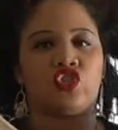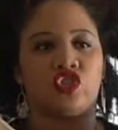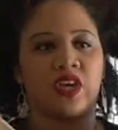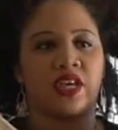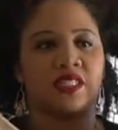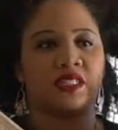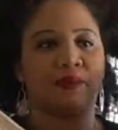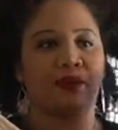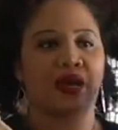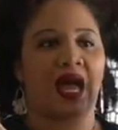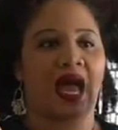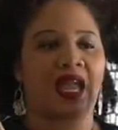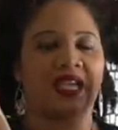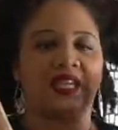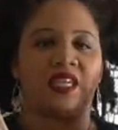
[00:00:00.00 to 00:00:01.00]
dress, but
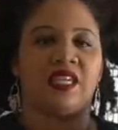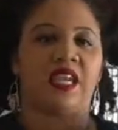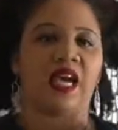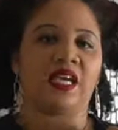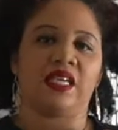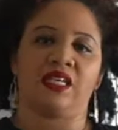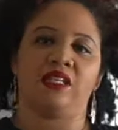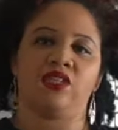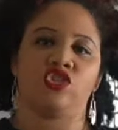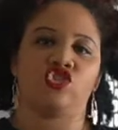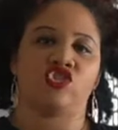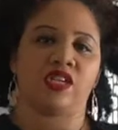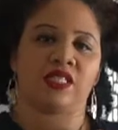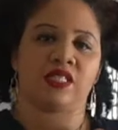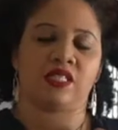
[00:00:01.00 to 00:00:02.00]
I cannot get in this
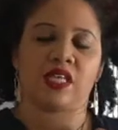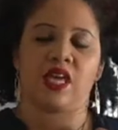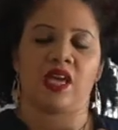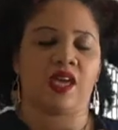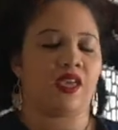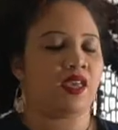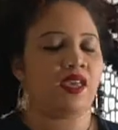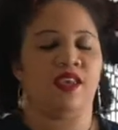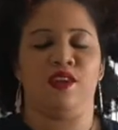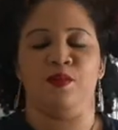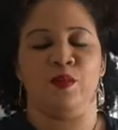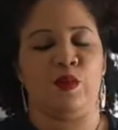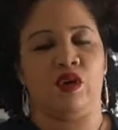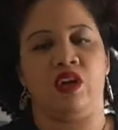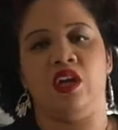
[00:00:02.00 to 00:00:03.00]
dress
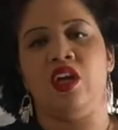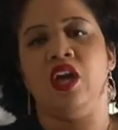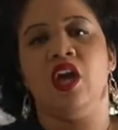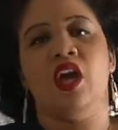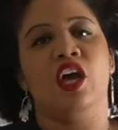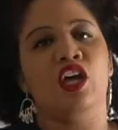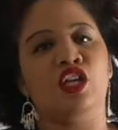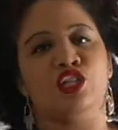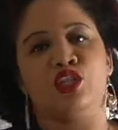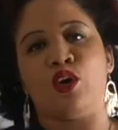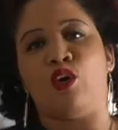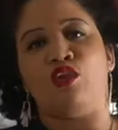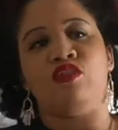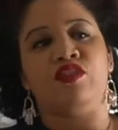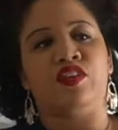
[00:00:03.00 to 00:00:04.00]
anymore. It's
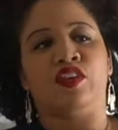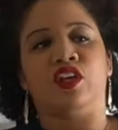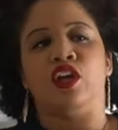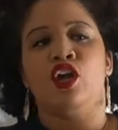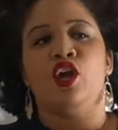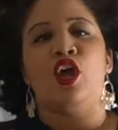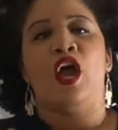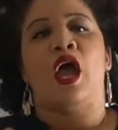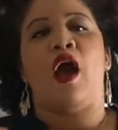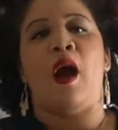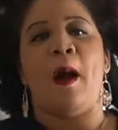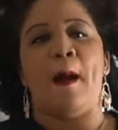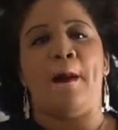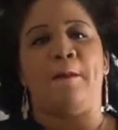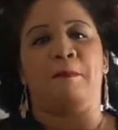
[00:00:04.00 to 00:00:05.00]
over.
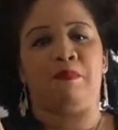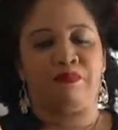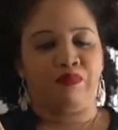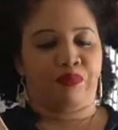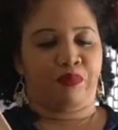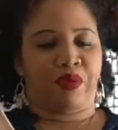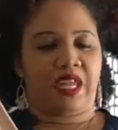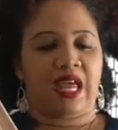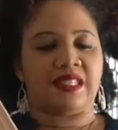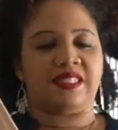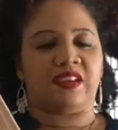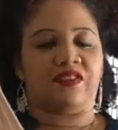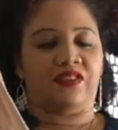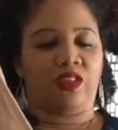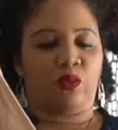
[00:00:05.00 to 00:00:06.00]
But I
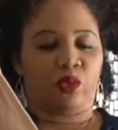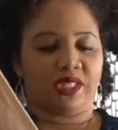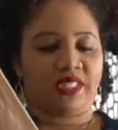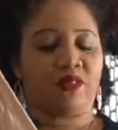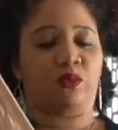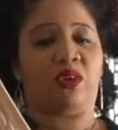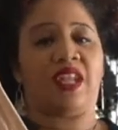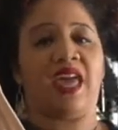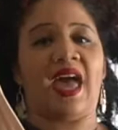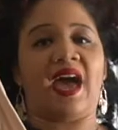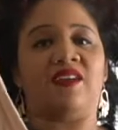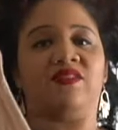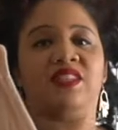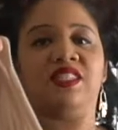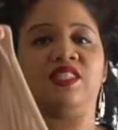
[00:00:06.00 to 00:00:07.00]
definitely want someone to
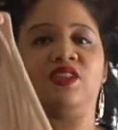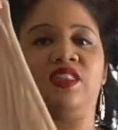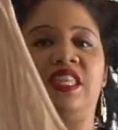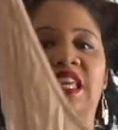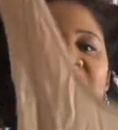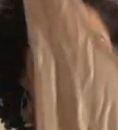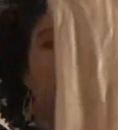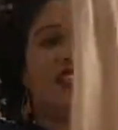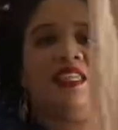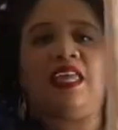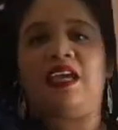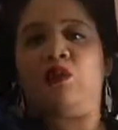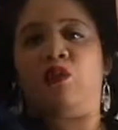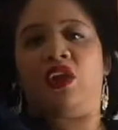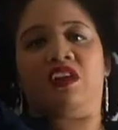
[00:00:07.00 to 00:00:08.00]
have it so they can
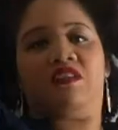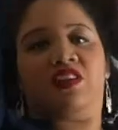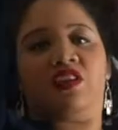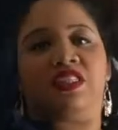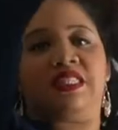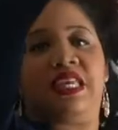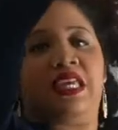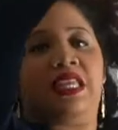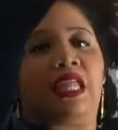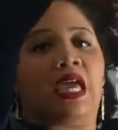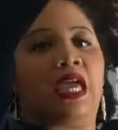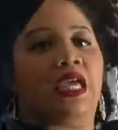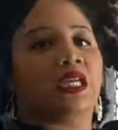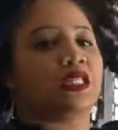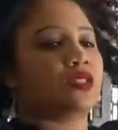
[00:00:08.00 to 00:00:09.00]
like wear it on date
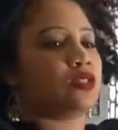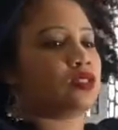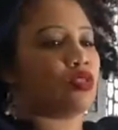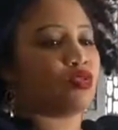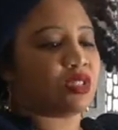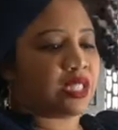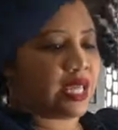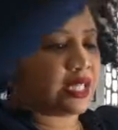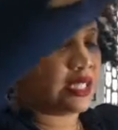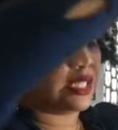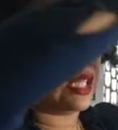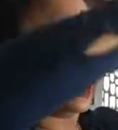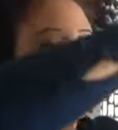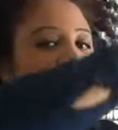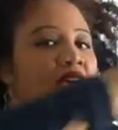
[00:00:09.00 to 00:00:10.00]
night. It's so
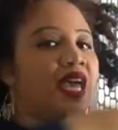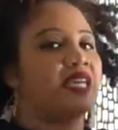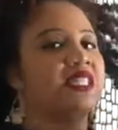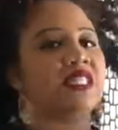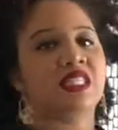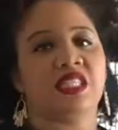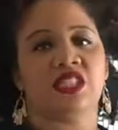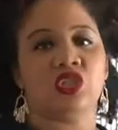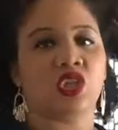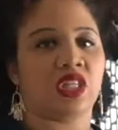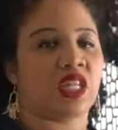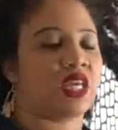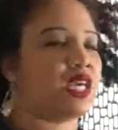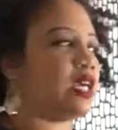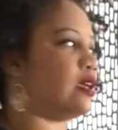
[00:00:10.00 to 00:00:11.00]
sexy. It sits on the
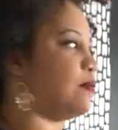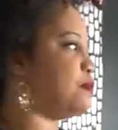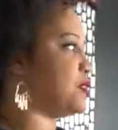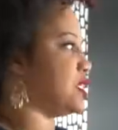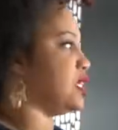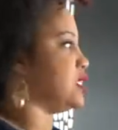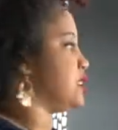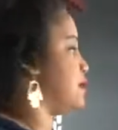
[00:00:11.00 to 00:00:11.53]
hips. It's